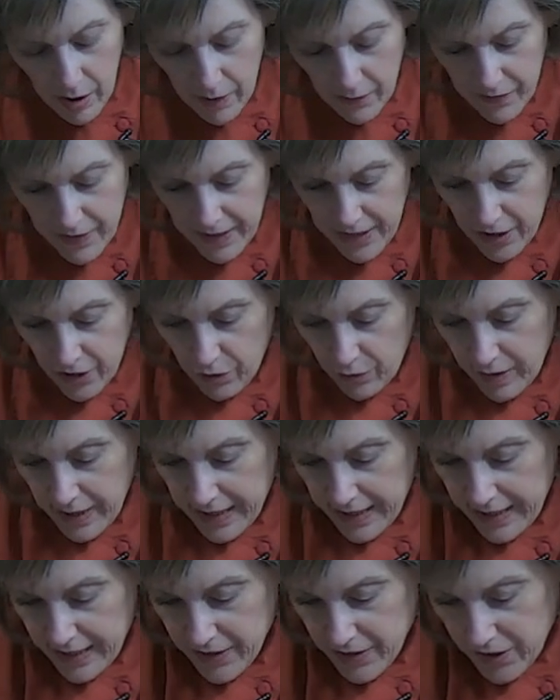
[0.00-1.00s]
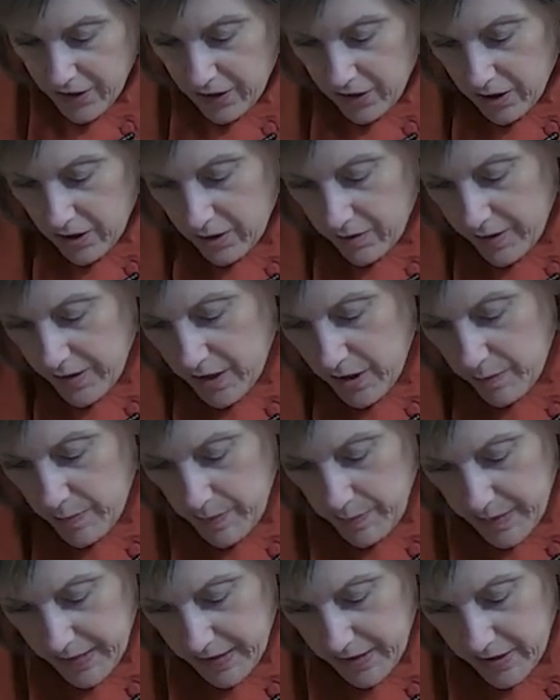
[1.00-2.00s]
of the ingredients are going to be
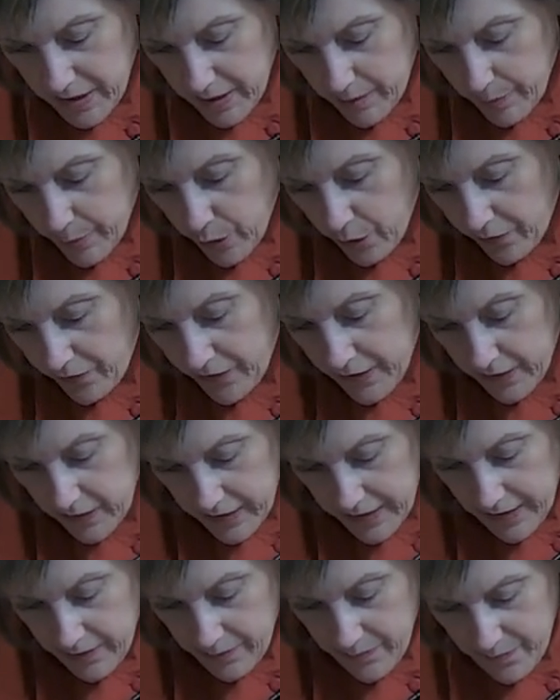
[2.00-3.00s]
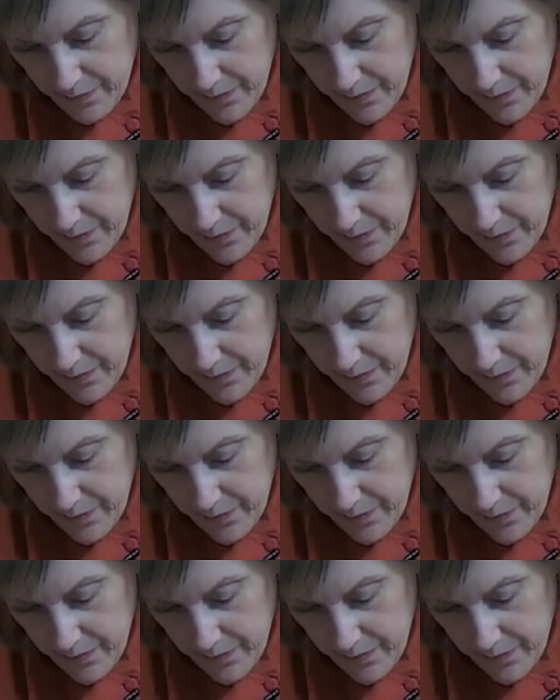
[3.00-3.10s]
mixed in perfectly.